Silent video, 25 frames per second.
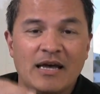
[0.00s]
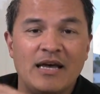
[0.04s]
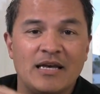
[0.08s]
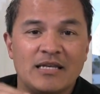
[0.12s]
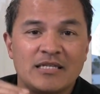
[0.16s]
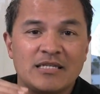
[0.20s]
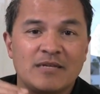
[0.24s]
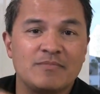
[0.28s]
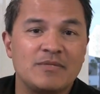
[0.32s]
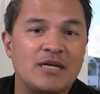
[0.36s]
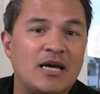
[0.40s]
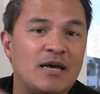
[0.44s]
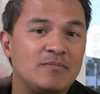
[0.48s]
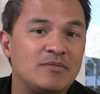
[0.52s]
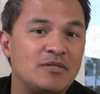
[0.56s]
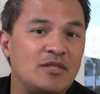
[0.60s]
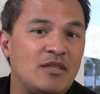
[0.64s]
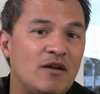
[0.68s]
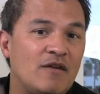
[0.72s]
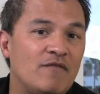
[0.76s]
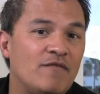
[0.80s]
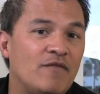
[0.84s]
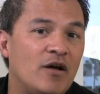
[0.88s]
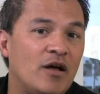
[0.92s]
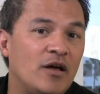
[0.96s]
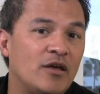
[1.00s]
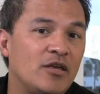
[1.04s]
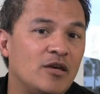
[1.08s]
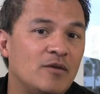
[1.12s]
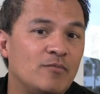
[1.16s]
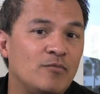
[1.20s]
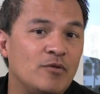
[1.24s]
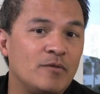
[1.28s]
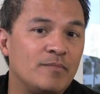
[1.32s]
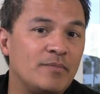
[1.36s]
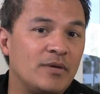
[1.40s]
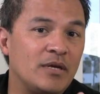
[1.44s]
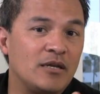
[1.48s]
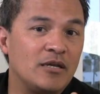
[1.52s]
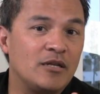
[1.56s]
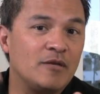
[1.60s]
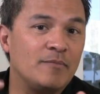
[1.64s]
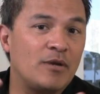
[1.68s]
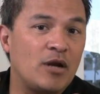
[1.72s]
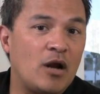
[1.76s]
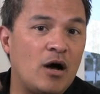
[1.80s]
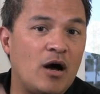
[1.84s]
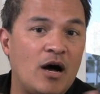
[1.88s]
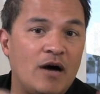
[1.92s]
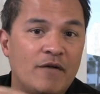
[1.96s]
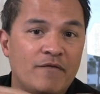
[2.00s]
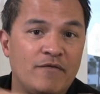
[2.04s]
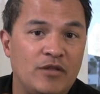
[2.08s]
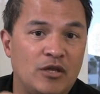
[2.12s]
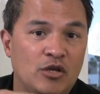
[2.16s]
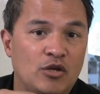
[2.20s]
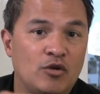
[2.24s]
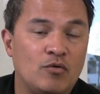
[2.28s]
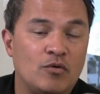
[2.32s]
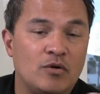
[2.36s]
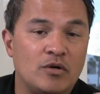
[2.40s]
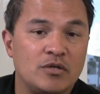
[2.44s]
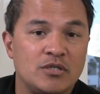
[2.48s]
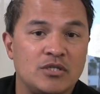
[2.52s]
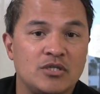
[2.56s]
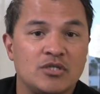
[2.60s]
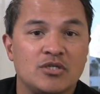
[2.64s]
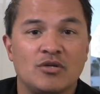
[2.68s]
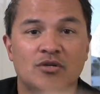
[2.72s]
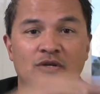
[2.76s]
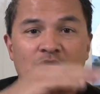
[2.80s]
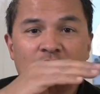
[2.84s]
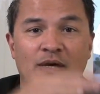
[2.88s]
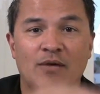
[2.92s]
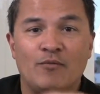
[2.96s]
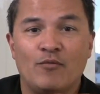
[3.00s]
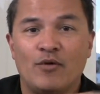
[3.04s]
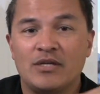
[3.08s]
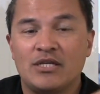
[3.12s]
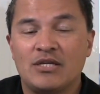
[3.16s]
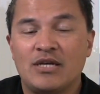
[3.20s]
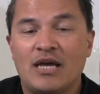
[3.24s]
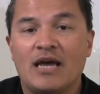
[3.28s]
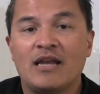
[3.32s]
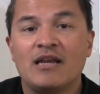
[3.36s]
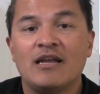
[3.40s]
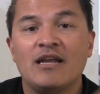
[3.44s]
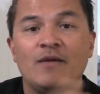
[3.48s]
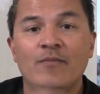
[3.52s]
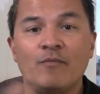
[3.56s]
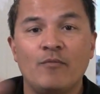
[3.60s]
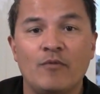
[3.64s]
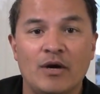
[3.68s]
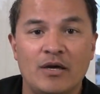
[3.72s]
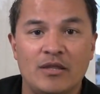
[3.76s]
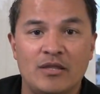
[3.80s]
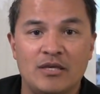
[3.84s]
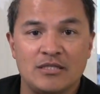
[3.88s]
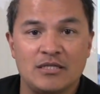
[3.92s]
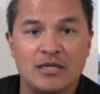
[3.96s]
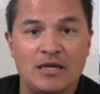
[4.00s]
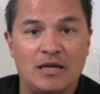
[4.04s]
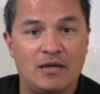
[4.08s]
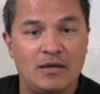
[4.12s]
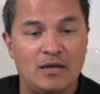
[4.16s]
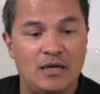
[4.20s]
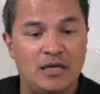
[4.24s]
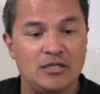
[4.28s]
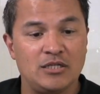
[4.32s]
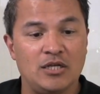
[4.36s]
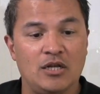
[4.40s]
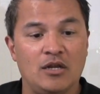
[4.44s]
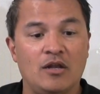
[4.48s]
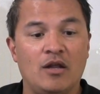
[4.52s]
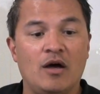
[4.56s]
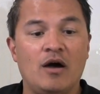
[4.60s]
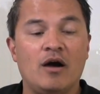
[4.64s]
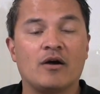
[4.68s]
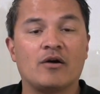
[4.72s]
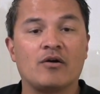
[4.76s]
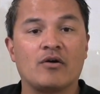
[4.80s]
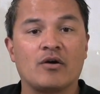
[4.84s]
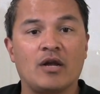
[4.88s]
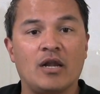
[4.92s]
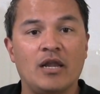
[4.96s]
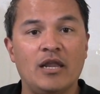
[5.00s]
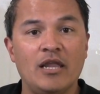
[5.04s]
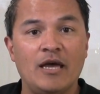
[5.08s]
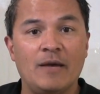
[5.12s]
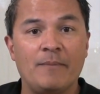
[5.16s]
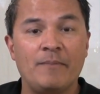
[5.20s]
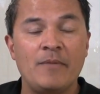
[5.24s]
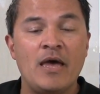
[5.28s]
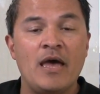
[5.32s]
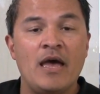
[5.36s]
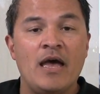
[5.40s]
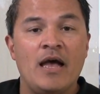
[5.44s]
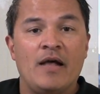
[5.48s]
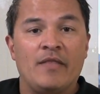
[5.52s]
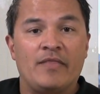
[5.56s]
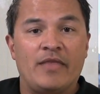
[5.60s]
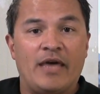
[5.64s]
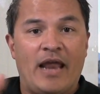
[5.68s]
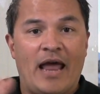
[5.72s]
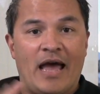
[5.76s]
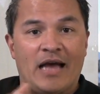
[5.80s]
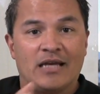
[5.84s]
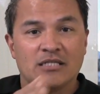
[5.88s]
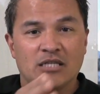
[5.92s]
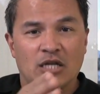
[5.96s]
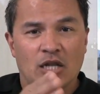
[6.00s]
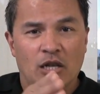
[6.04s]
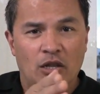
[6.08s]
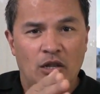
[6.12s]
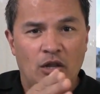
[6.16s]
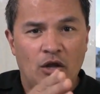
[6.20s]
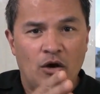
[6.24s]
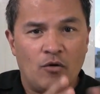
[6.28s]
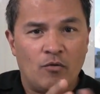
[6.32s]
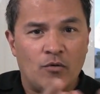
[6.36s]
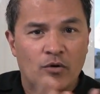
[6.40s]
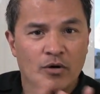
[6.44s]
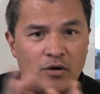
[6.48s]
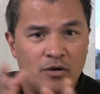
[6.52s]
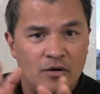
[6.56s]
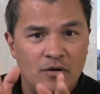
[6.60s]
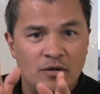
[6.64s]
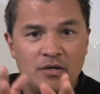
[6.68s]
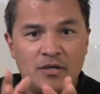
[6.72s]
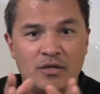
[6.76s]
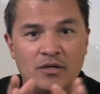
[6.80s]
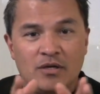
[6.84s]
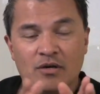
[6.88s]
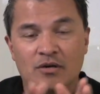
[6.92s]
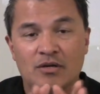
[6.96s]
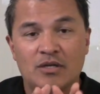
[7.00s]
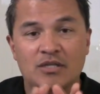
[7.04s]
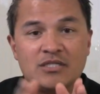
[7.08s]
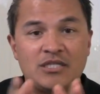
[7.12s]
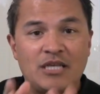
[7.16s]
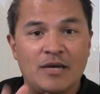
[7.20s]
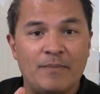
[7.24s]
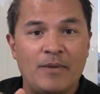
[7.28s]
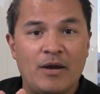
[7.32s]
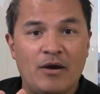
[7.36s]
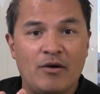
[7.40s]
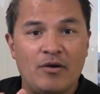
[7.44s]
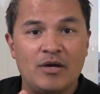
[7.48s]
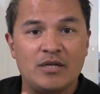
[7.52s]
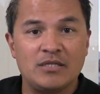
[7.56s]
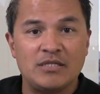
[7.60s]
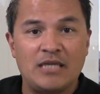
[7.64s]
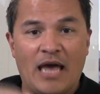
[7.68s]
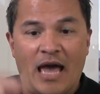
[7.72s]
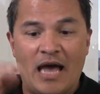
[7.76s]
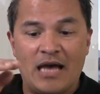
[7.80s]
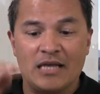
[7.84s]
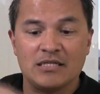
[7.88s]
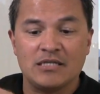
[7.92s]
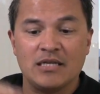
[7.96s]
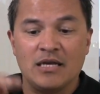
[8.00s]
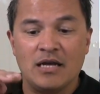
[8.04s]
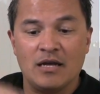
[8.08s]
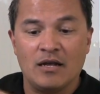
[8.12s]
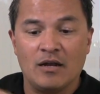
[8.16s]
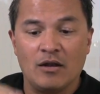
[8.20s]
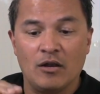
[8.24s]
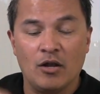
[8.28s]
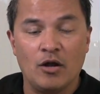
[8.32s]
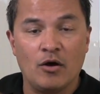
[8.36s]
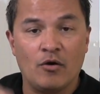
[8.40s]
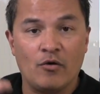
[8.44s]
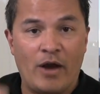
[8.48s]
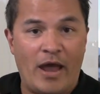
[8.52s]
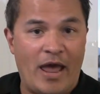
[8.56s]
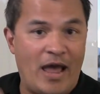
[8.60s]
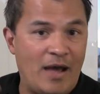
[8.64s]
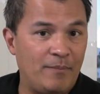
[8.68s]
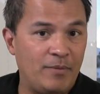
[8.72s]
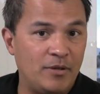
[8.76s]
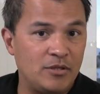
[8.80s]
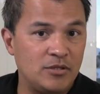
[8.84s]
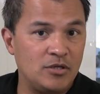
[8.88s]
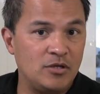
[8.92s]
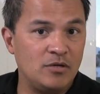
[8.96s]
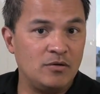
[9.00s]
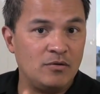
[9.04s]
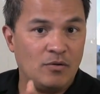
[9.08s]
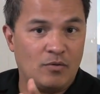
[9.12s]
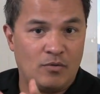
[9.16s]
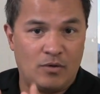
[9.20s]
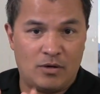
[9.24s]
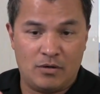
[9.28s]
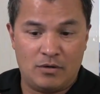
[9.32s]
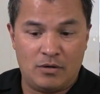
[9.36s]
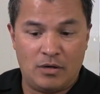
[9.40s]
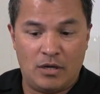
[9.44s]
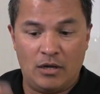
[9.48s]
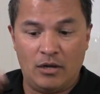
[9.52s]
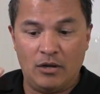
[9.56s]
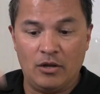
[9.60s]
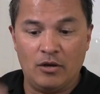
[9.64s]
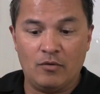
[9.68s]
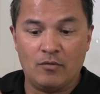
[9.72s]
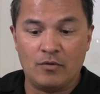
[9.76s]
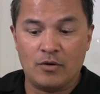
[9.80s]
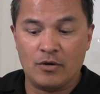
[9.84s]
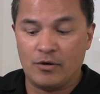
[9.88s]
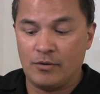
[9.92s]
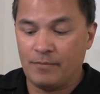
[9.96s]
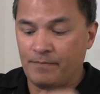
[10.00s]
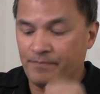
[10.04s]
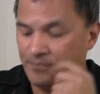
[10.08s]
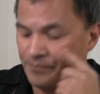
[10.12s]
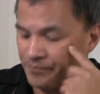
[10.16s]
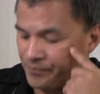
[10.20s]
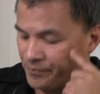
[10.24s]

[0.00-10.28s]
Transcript: sometimes their volume will be a little bit off than yours, and so what you end up with is a longer clip that has a lower, in some areas it has lower amplitude or a lower